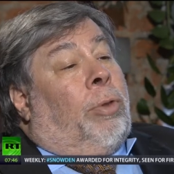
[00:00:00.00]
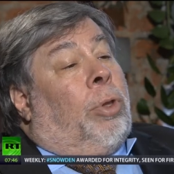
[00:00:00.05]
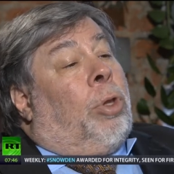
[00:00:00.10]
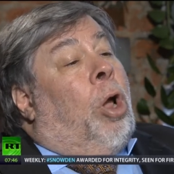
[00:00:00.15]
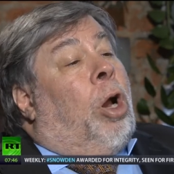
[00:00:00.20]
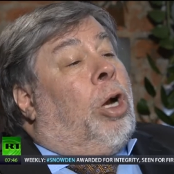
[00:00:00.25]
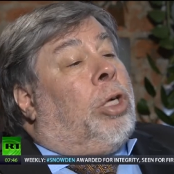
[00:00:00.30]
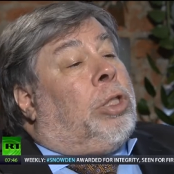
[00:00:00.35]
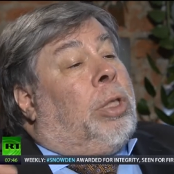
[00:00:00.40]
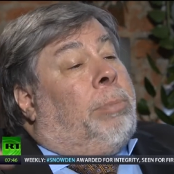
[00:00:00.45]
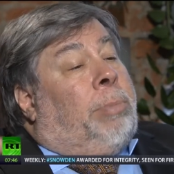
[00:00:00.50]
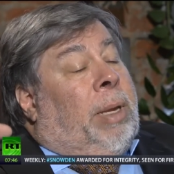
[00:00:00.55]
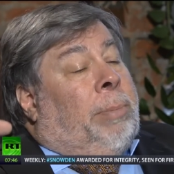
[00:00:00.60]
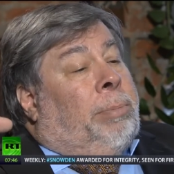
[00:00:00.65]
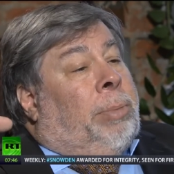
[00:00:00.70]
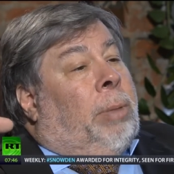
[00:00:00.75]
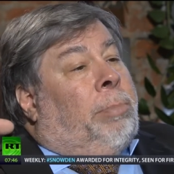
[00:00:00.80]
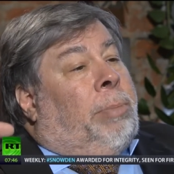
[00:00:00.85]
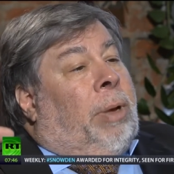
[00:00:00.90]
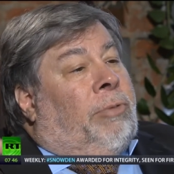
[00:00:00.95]
largely
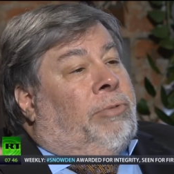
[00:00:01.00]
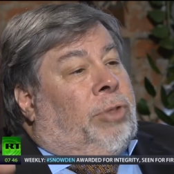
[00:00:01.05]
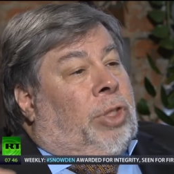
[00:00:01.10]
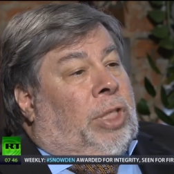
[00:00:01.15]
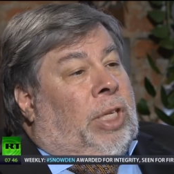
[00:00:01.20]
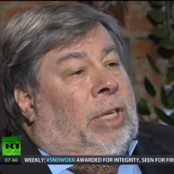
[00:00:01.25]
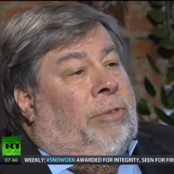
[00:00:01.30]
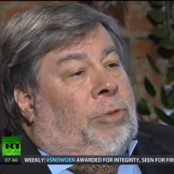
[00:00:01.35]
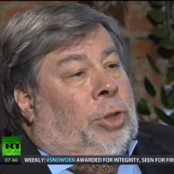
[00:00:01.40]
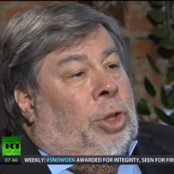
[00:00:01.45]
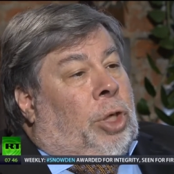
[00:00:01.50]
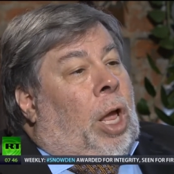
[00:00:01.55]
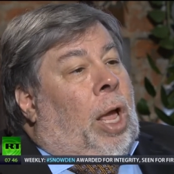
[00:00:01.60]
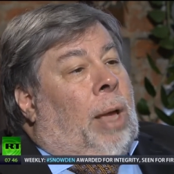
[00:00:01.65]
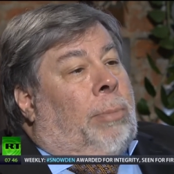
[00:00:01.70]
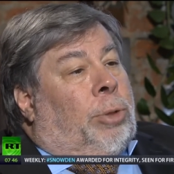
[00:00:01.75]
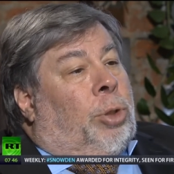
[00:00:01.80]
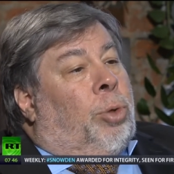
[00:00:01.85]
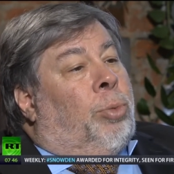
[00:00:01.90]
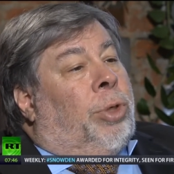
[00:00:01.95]
people above Steve
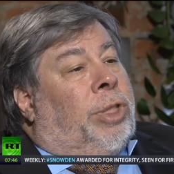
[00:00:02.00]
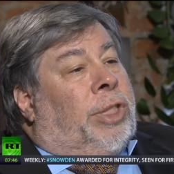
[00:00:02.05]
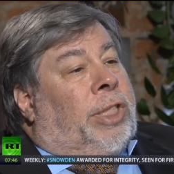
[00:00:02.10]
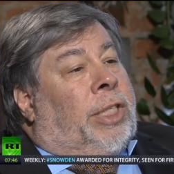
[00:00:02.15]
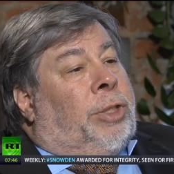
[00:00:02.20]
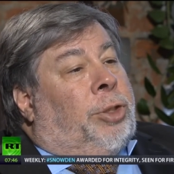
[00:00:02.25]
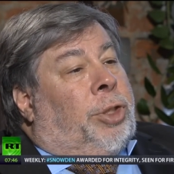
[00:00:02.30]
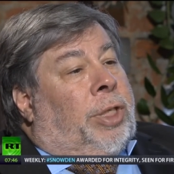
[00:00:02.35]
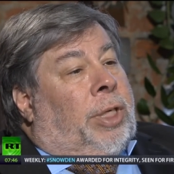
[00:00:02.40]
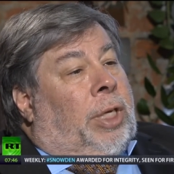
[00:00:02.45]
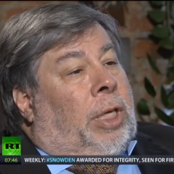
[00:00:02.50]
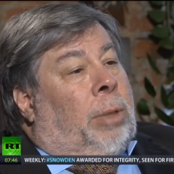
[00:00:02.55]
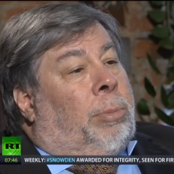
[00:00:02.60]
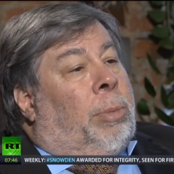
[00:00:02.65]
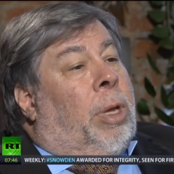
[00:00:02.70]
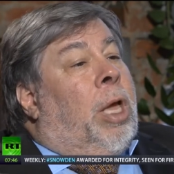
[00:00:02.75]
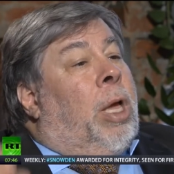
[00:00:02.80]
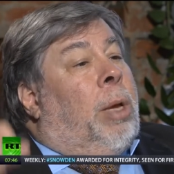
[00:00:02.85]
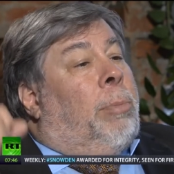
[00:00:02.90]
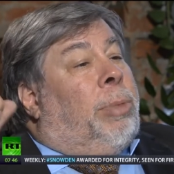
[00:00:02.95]
Jobs who were teaching
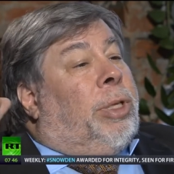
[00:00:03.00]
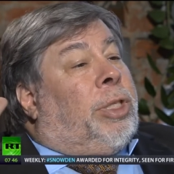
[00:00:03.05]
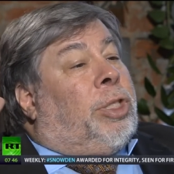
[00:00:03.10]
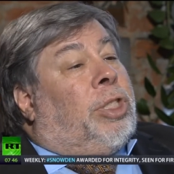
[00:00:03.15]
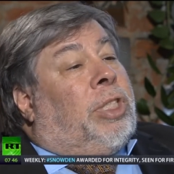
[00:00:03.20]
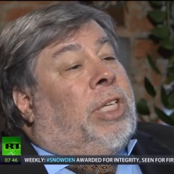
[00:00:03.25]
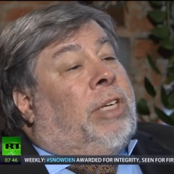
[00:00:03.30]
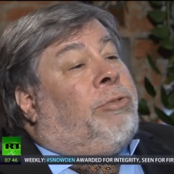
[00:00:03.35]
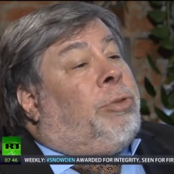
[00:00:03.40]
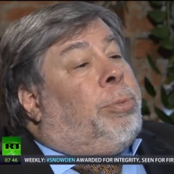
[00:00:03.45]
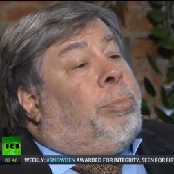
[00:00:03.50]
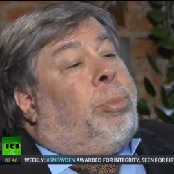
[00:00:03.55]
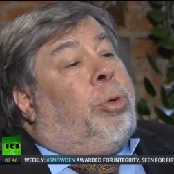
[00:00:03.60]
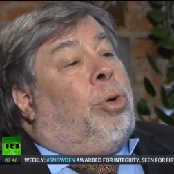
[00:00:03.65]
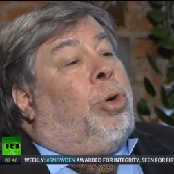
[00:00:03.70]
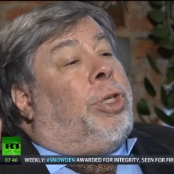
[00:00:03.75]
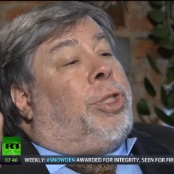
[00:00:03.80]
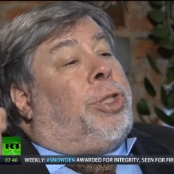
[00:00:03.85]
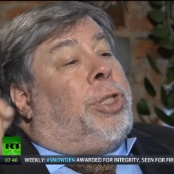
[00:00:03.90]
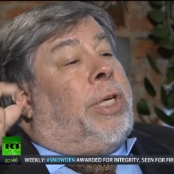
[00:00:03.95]
him. But Steve's
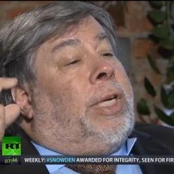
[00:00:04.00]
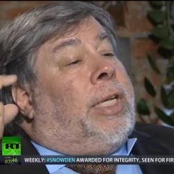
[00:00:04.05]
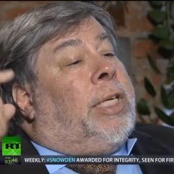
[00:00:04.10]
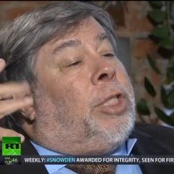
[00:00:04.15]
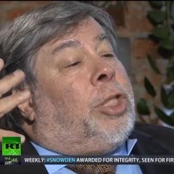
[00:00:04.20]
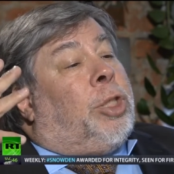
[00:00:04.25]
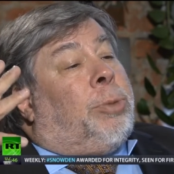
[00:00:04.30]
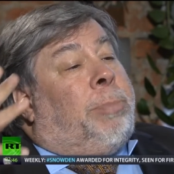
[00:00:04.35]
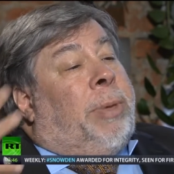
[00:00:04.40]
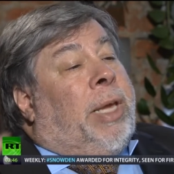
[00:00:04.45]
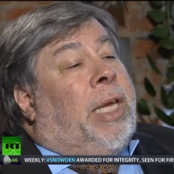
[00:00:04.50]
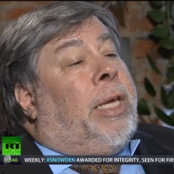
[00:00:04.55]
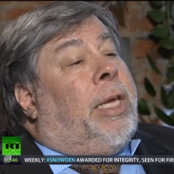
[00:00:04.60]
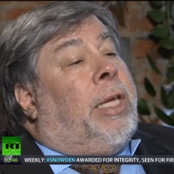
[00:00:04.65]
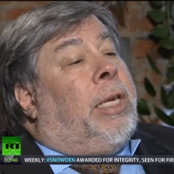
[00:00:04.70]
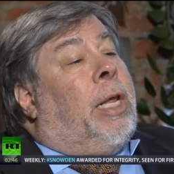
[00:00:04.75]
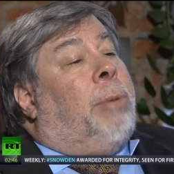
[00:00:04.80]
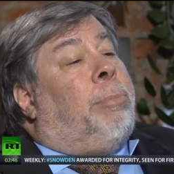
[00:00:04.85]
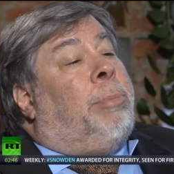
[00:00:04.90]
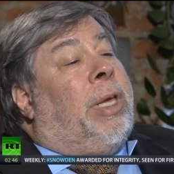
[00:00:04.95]
push and his
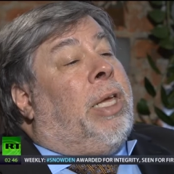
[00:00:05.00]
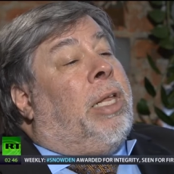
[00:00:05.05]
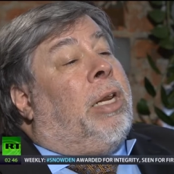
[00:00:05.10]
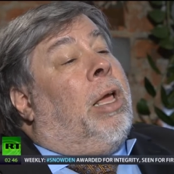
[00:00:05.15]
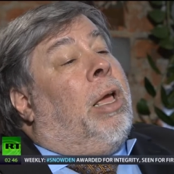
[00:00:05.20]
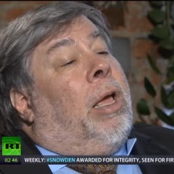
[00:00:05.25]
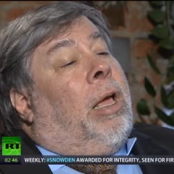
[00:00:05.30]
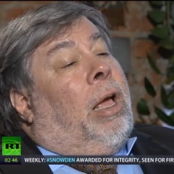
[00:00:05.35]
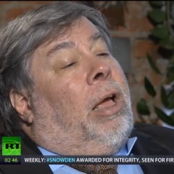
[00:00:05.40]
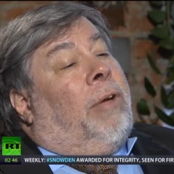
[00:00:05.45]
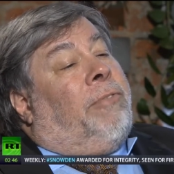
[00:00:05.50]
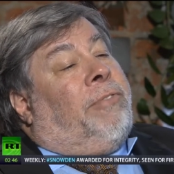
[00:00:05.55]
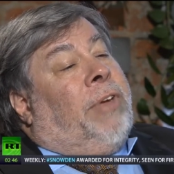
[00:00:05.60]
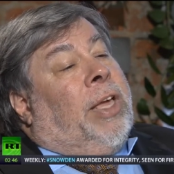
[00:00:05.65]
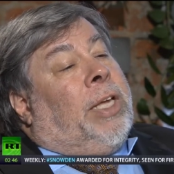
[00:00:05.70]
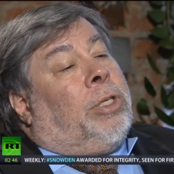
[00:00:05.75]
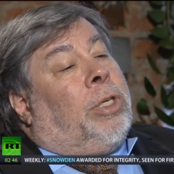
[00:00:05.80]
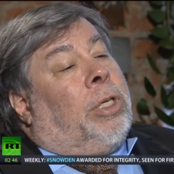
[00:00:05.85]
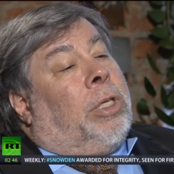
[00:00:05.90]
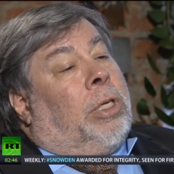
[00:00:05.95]
speaking, being a
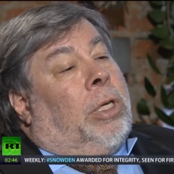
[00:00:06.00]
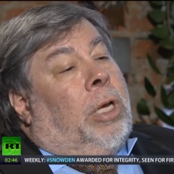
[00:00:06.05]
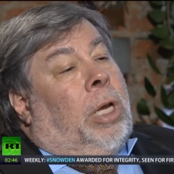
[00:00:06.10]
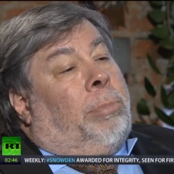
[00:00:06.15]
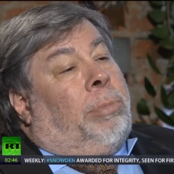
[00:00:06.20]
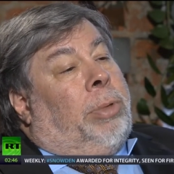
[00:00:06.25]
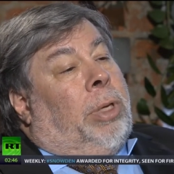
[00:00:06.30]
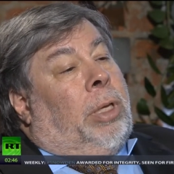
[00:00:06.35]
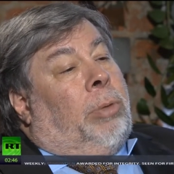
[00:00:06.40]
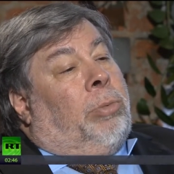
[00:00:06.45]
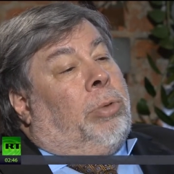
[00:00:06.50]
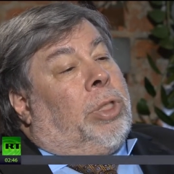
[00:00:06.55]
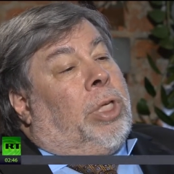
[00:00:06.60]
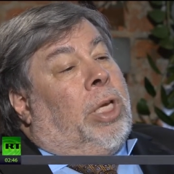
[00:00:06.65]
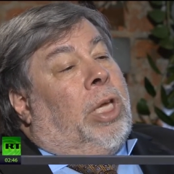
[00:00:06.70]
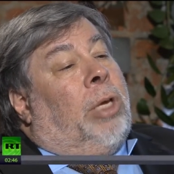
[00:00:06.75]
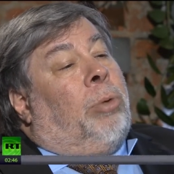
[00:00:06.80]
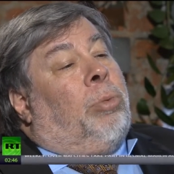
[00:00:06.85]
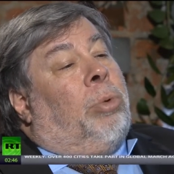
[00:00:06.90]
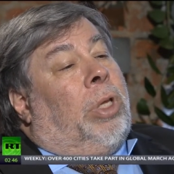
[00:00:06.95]
face of the company,
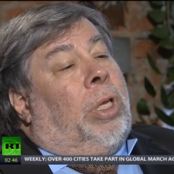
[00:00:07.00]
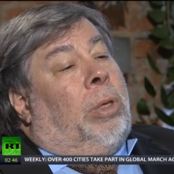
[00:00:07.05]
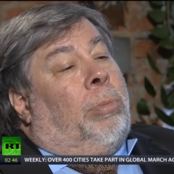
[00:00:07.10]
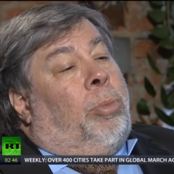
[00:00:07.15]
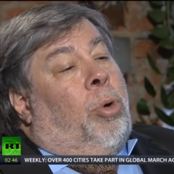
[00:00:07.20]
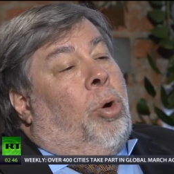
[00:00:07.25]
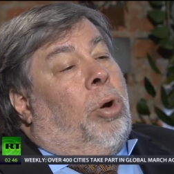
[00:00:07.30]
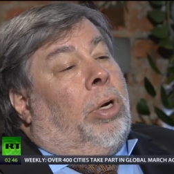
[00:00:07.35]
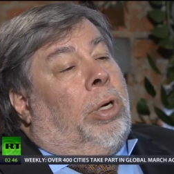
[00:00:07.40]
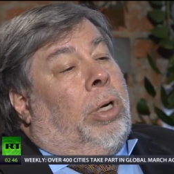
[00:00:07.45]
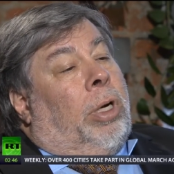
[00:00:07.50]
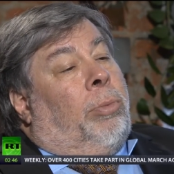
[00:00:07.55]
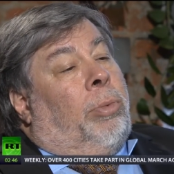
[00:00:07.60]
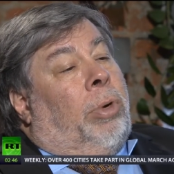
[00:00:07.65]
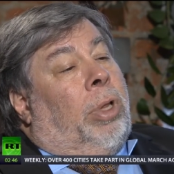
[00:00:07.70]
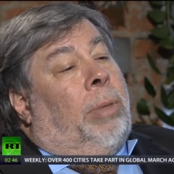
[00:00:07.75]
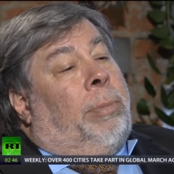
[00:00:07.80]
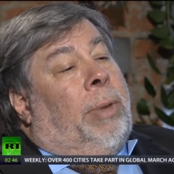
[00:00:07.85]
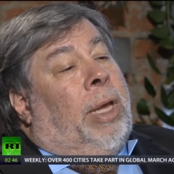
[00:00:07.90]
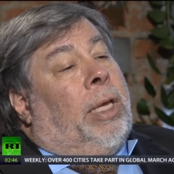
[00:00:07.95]
was equally important in
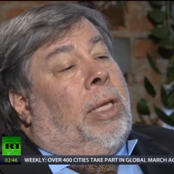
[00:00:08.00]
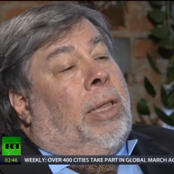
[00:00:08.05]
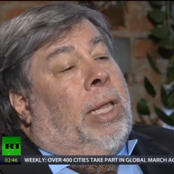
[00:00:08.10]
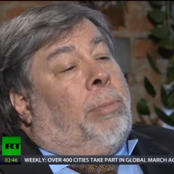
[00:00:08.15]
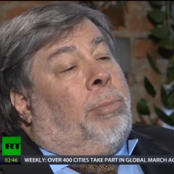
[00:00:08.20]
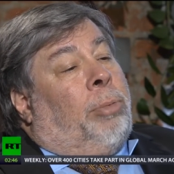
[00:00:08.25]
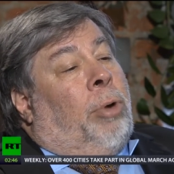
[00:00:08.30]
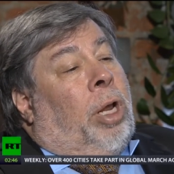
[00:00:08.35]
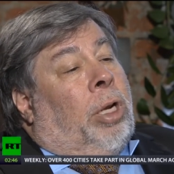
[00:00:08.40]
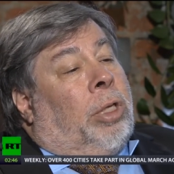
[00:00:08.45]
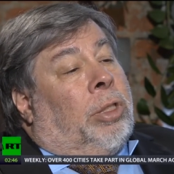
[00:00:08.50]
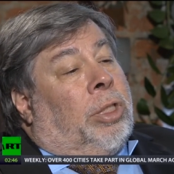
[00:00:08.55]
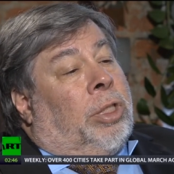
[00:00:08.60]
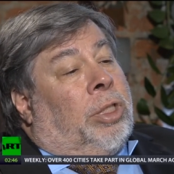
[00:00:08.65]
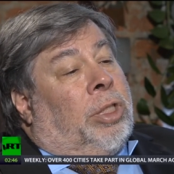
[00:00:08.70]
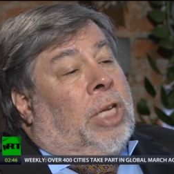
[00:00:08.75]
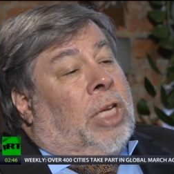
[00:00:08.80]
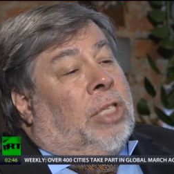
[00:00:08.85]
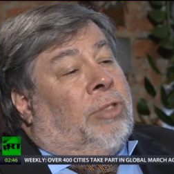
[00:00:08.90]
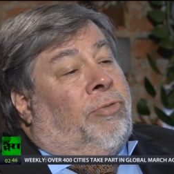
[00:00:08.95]
really making that product
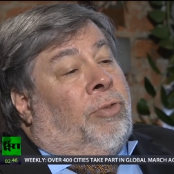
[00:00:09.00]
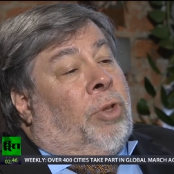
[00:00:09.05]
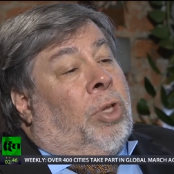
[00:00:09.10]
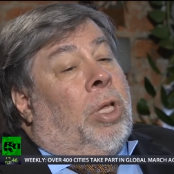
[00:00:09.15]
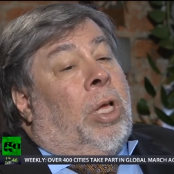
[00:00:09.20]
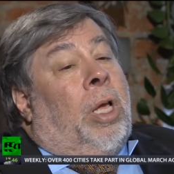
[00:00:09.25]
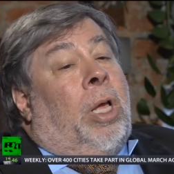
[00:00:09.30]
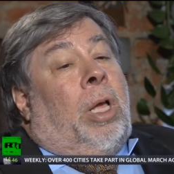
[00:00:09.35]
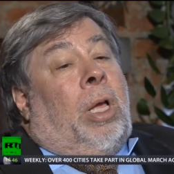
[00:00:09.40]
successful.